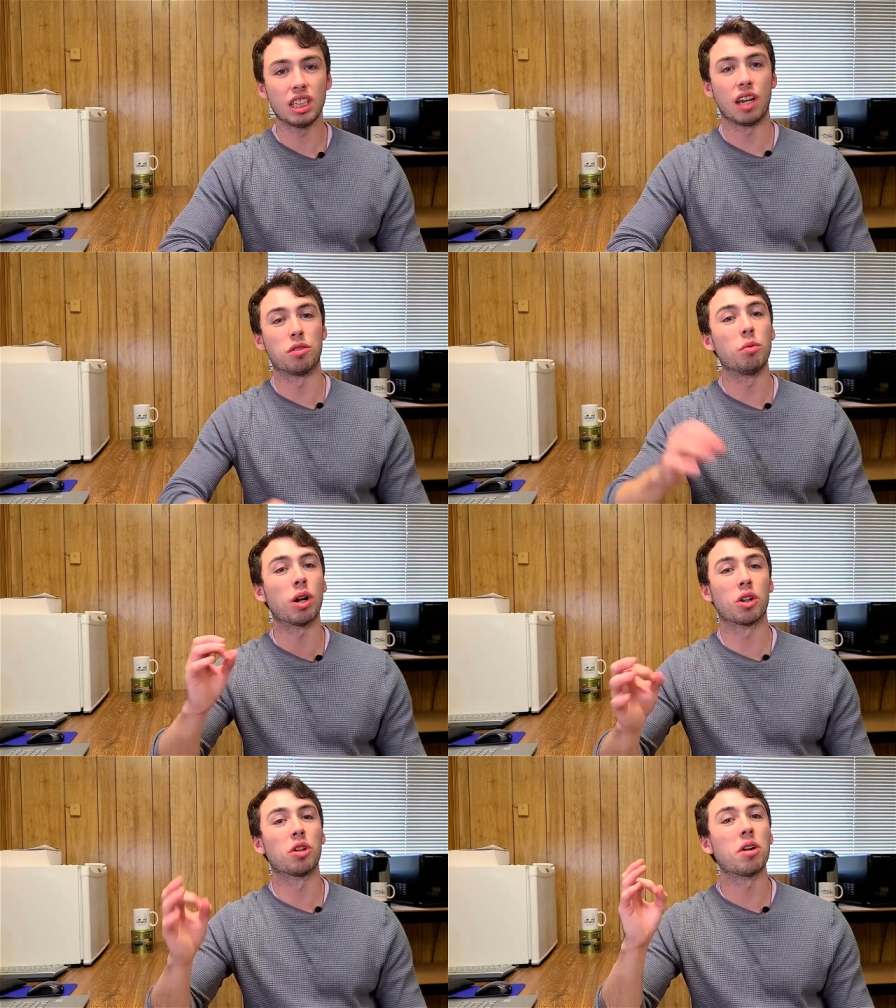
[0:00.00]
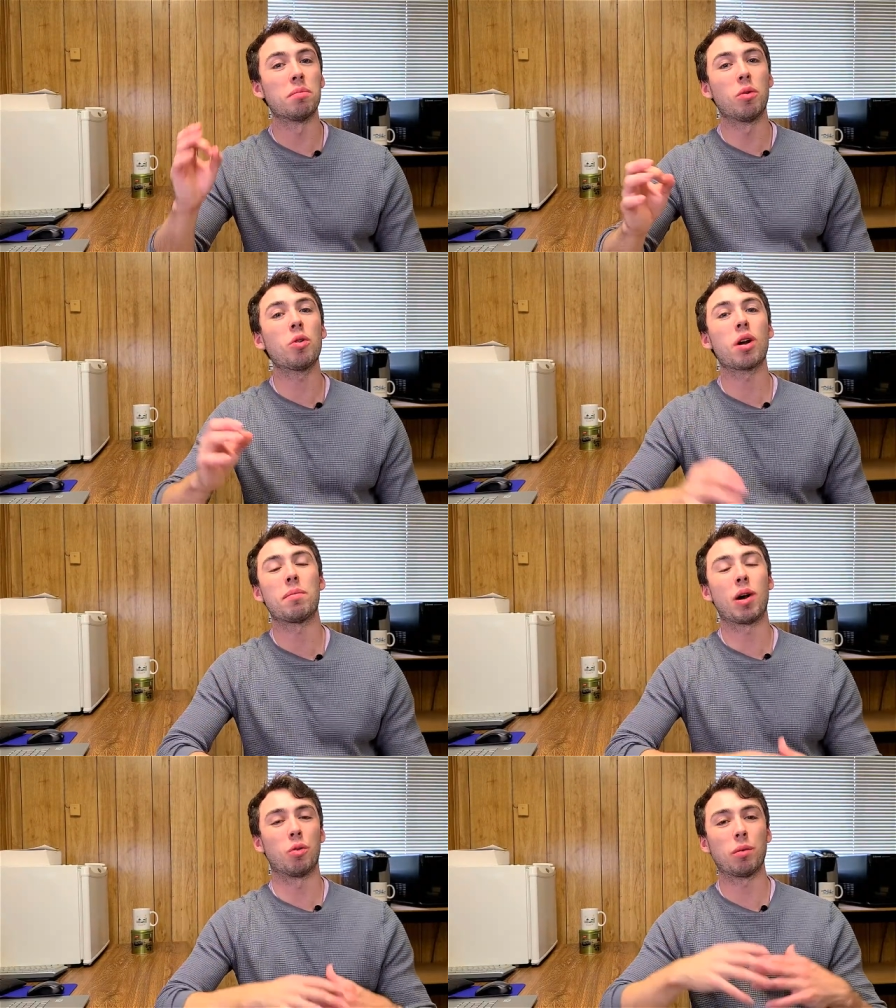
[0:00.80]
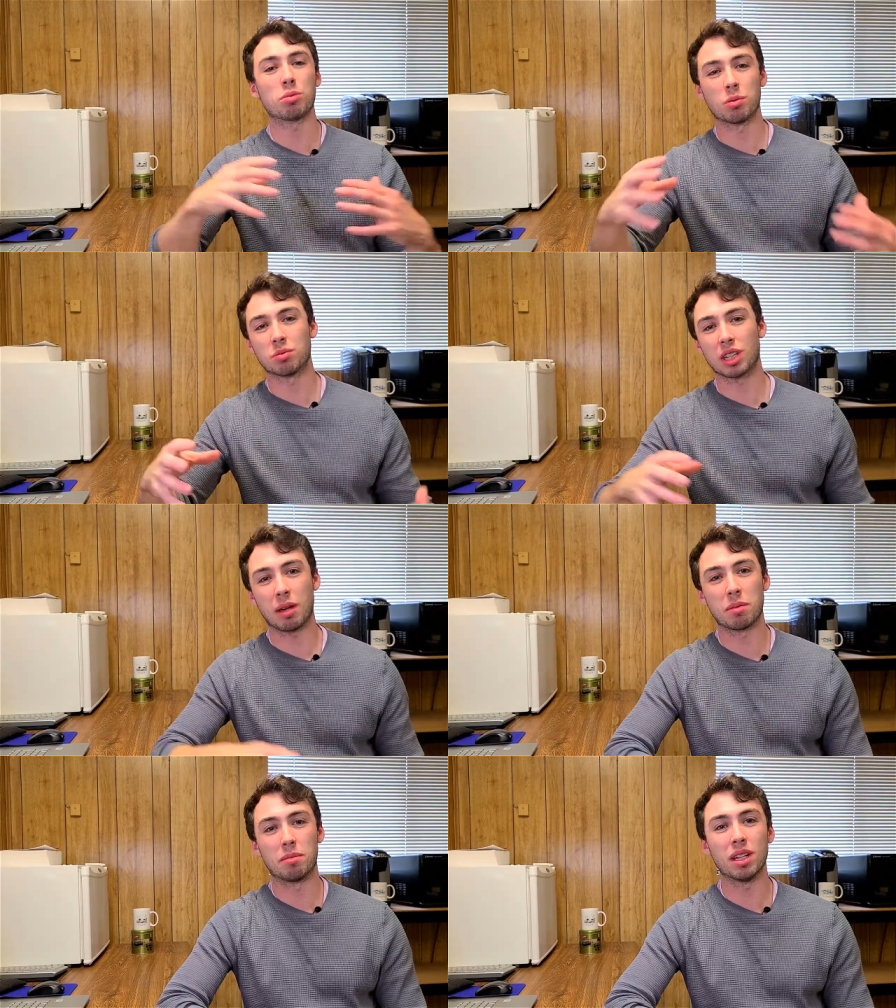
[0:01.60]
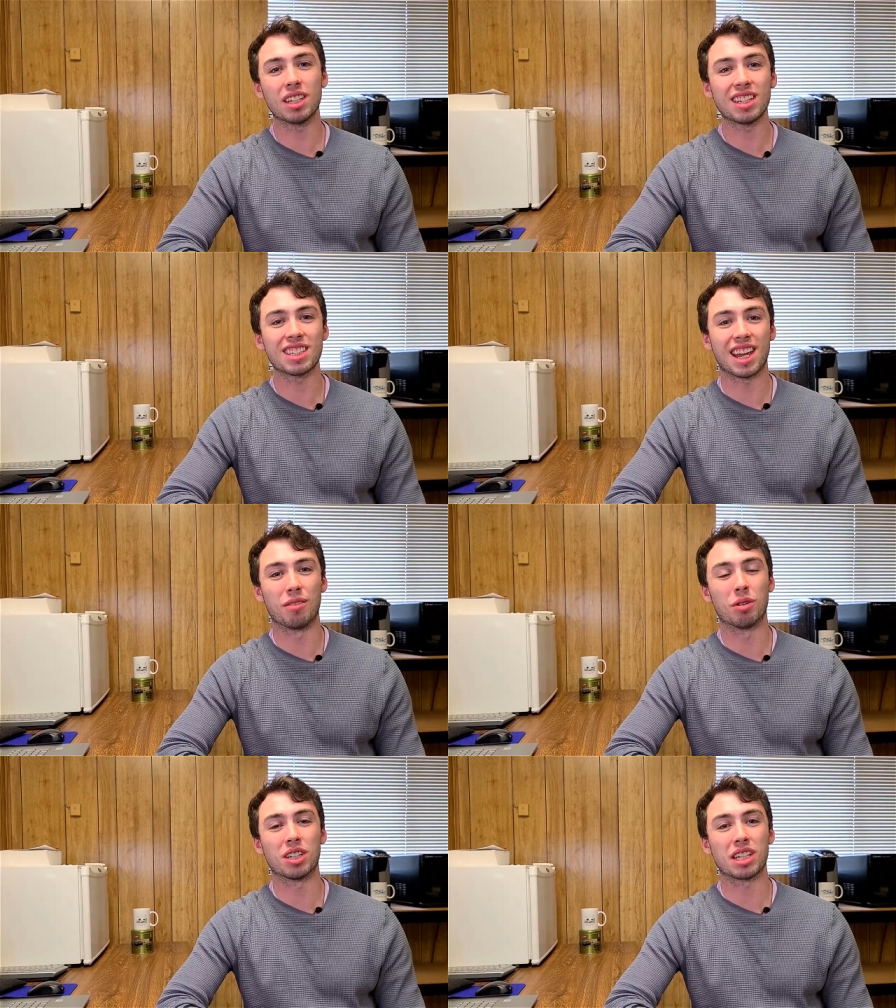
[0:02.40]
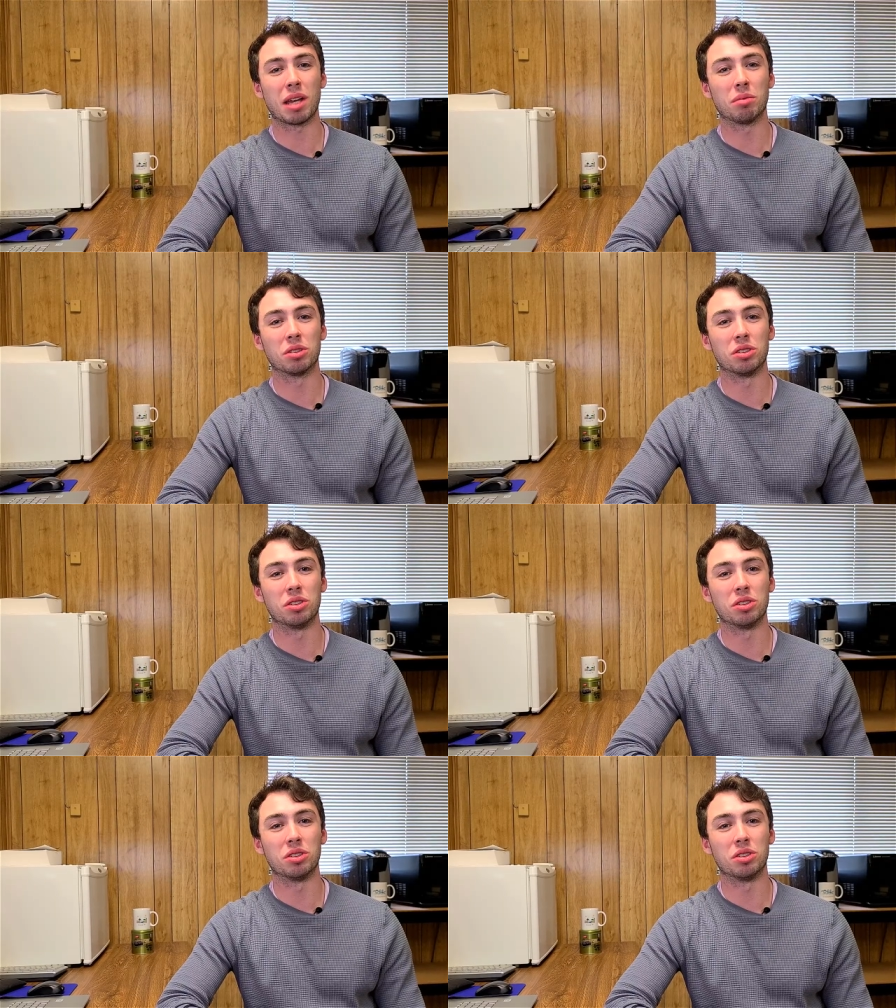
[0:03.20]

If you wanna learn more about WimSwim's capabilities and what it's able to do,